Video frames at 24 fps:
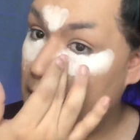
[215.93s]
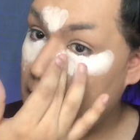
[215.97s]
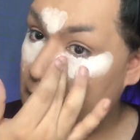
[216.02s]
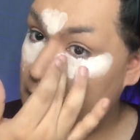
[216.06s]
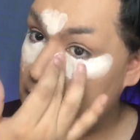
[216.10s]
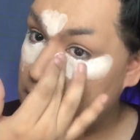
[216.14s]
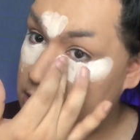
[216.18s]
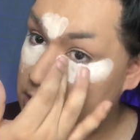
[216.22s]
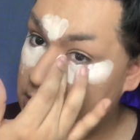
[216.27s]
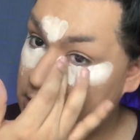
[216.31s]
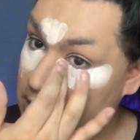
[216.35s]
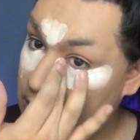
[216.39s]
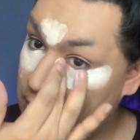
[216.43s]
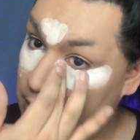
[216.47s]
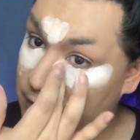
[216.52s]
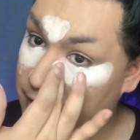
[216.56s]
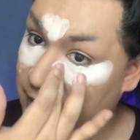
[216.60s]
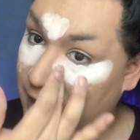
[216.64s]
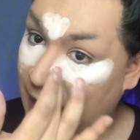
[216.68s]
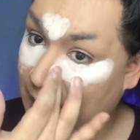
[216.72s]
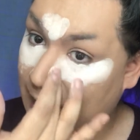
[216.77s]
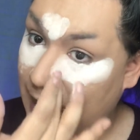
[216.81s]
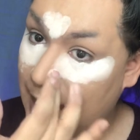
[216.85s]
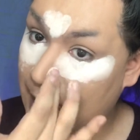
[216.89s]
so
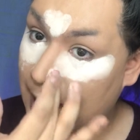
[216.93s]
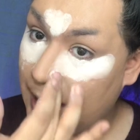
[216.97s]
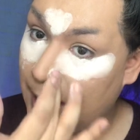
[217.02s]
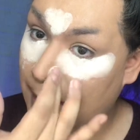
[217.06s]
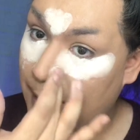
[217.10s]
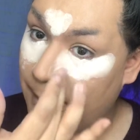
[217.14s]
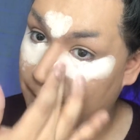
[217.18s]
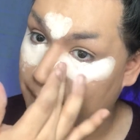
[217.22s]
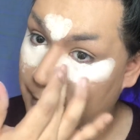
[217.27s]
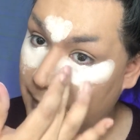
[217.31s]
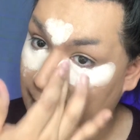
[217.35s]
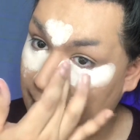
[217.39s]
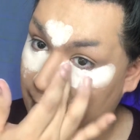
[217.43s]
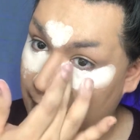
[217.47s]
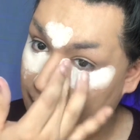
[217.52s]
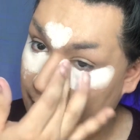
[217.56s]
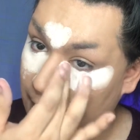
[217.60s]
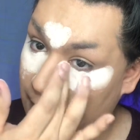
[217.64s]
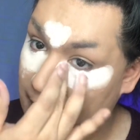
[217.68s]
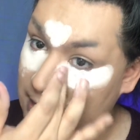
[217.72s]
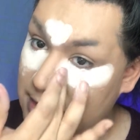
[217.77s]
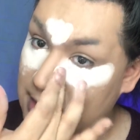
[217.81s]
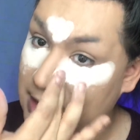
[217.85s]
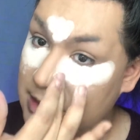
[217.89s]
that it
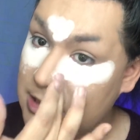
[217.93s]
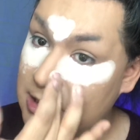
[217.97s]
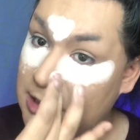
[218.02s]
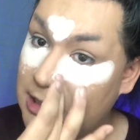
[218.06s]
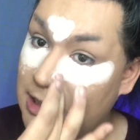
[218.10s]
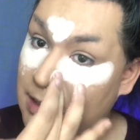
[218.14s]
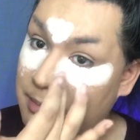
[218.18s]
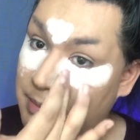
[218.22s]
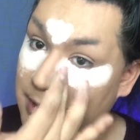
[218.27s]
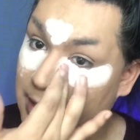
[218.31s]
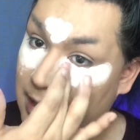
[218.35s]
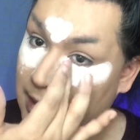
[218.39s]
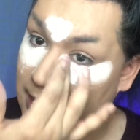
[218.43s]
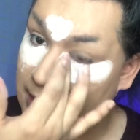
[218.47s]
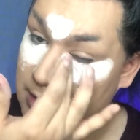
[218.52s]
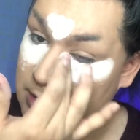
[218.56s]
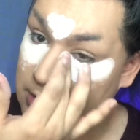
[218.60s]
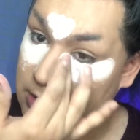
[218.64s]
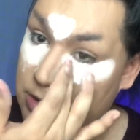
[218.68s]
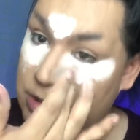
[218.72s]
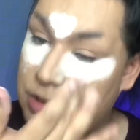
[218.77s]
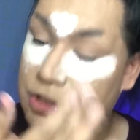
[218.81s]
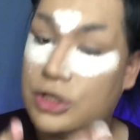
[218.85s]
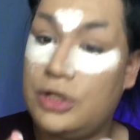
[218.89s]
essentially
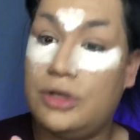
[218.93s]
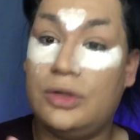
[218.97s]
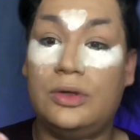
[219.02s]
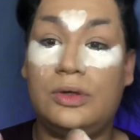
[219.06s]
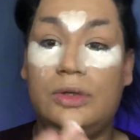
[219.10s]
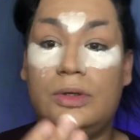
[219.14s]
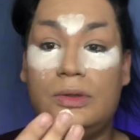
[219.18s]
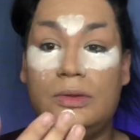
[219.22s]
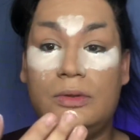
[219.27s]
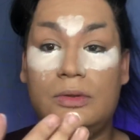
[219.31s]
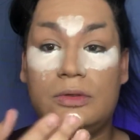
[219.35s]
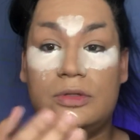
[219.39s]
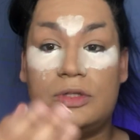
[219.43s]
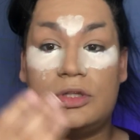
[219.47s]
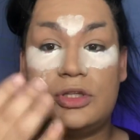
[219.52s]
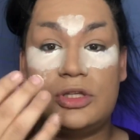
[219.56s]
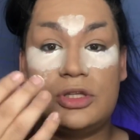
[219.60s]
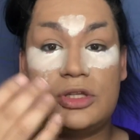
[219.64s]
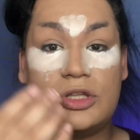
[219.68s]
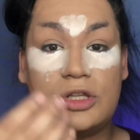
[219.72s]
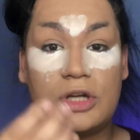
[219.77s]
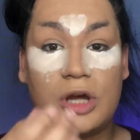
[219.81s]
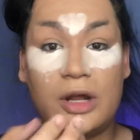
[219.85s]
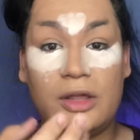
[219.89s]
begins to
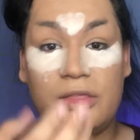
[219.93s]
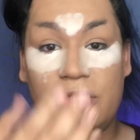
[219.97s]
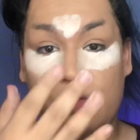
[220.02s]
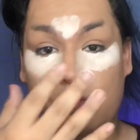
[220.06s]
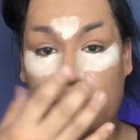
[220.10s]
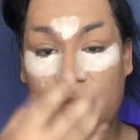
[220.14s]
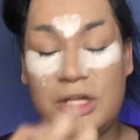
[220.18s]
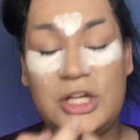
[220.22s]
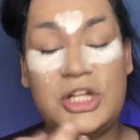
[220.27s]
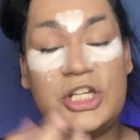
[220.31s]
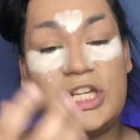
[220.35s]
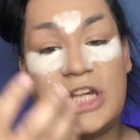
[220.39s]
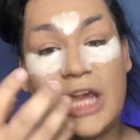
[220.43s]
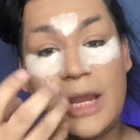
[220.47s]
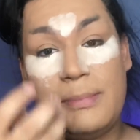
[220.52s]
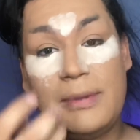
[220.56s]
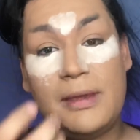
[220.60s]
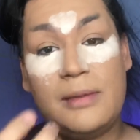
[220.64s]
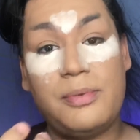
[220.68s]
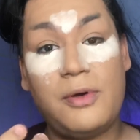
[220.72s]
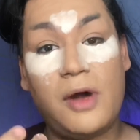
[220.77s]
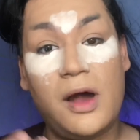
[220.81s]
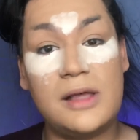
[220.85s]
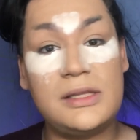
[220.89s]
start the
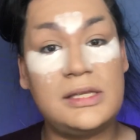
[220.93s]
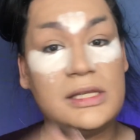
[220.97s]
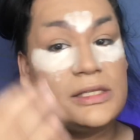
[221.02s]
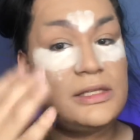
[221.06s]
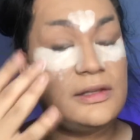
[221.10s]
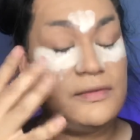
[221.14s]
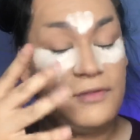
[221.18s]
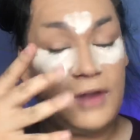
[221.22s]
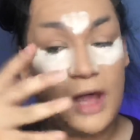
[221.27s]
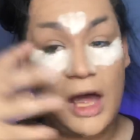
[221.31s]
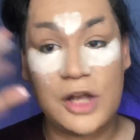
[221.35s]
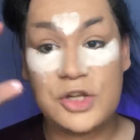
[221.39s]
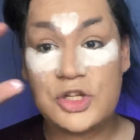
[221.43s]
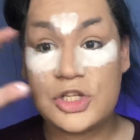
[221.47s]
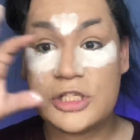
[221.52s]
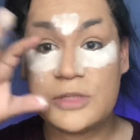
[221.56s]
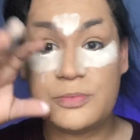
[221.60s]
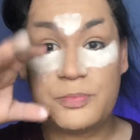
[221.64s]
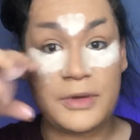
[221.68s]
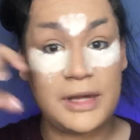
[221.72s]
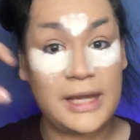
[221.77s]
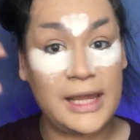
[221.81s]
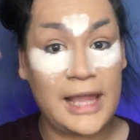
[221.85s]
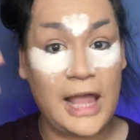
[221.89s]
reshaping process of not
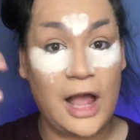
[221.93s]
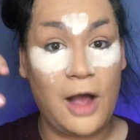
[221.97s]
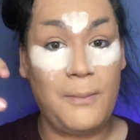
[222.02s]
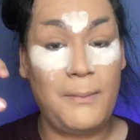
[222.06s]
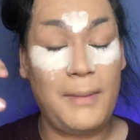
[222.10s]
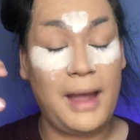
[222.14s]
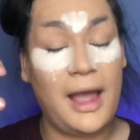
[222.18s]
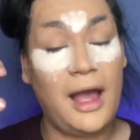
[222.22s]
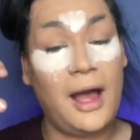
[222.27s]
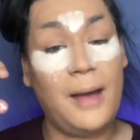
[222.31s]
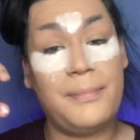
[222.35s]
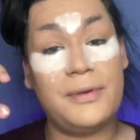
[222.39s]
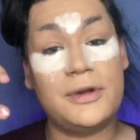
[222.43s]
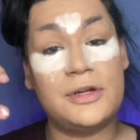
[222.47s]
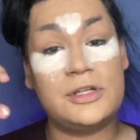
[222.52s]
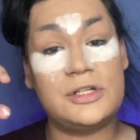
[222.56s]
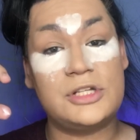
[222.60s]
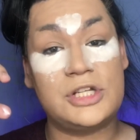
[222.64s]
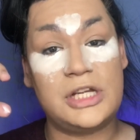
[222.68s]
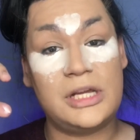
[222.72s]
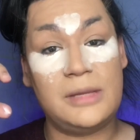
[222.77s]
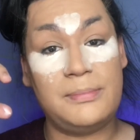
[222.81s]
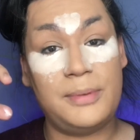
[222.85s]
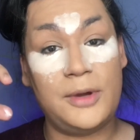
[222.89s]
just bringing out my upper
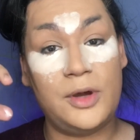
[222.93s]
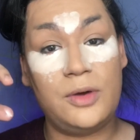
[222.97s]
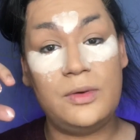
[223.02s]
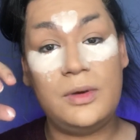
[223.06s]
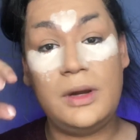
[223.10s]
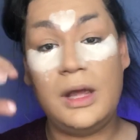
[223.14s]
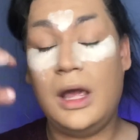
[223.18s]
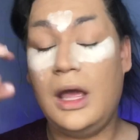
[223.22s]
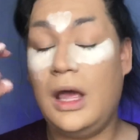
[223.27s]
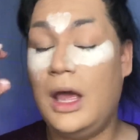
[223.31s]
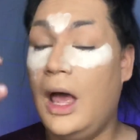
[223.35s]
cheekbone,